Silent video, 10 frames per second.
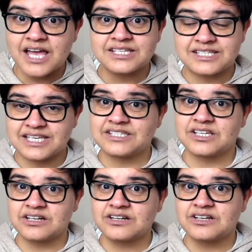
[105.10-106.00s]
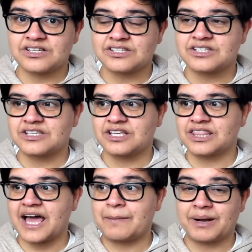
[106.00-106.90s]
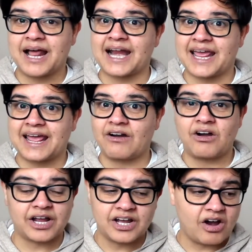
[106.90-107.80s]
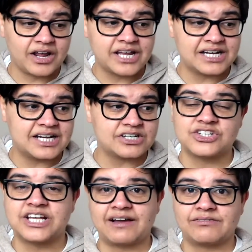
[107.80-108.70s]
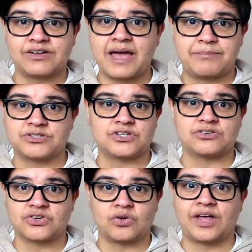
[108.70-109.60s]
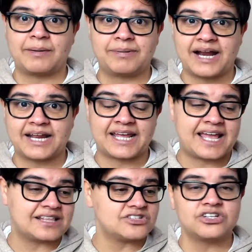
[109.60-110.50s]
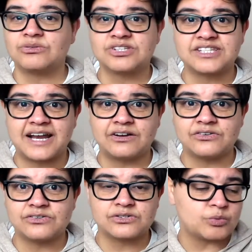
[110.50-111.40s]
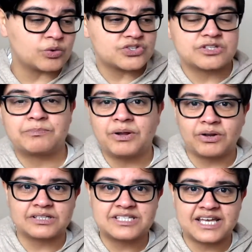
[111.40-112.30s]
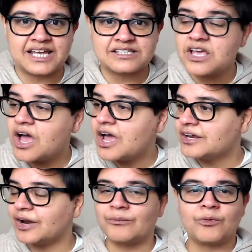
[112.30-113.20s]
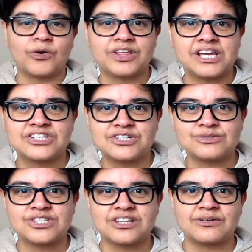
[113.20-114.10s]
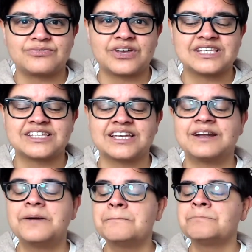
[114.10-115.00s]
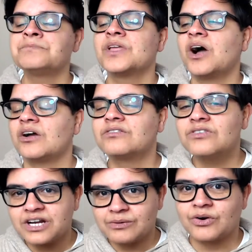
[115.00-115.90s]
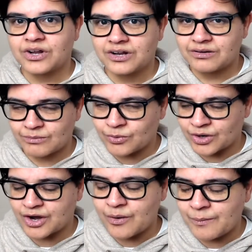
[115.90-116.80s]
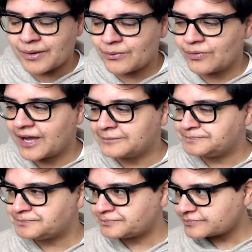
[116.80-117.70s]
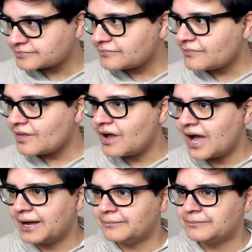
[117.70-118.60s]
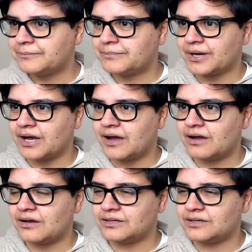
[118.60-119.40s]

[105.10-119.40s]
season, because that planet, I could literally have episodes on that planet, getting to know the settlers, what's the politics, you know, what are the issues that they're facing. I really want to know about all that. But